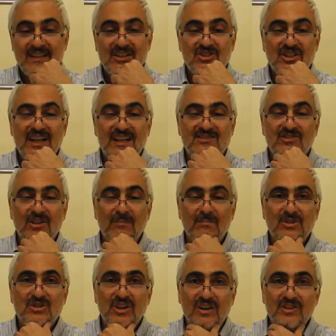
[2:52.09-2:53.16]
She has
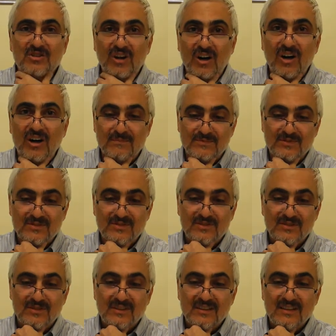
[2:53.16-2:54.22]
numbers on her
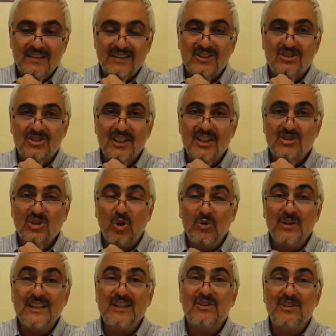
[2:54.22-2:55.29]
arms. She is
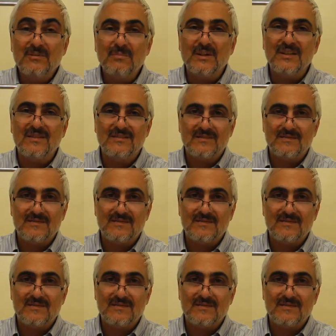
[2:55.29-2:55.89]
holier than me.